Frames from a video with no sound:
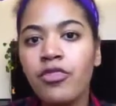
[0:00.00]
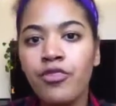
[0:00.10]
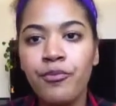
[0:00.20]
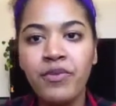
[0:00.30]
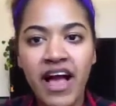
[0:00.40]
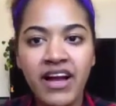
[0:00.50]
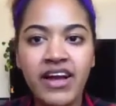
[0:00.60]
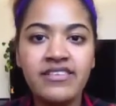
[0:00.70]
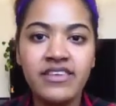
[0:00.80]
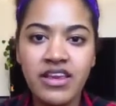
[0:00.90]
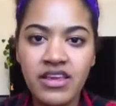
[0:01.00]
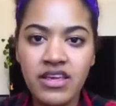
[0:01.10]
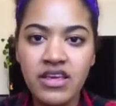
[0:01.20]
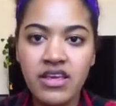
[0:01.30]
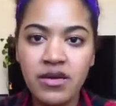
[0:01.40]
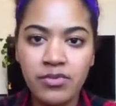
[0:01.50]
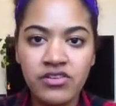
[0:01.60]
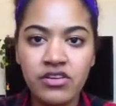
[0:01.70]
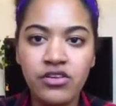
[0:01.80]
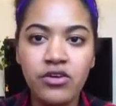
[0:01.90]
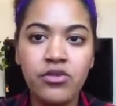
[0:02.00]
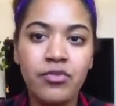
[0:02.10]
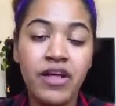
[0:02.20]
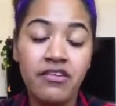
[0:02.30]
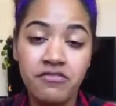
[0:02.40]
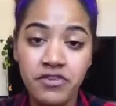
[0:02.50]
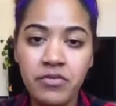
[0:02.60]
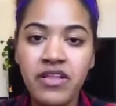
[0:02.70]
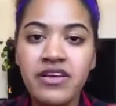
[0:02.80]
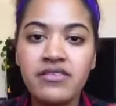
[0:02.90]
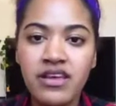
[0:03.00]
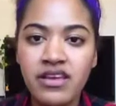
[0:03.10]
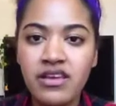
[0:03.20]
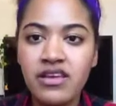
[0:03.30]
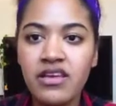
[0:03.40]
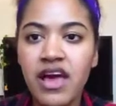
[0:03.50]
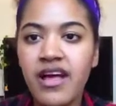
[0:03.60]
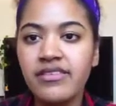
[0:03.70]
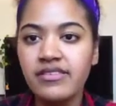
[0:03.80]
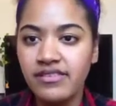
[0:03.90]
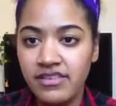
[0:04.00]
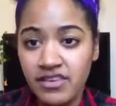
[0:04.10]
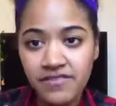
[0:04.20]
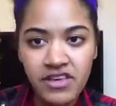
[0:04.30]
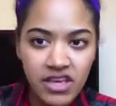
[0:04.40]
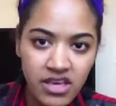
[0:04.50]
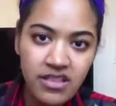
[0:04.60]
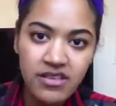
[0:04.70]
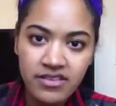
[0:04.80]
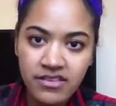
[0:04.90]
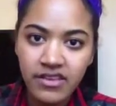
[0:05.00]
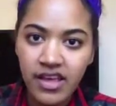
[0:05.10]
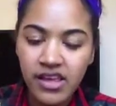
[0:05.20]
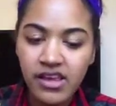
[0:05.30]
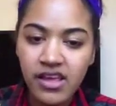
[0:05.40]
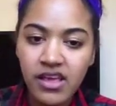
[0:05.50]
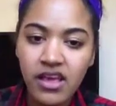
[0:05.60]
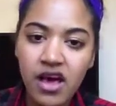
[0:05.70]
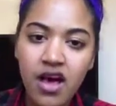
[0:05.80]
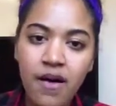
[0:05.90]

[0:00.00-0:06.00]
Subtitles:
the Black identity, in particular the Black female identity, as deviant in this society,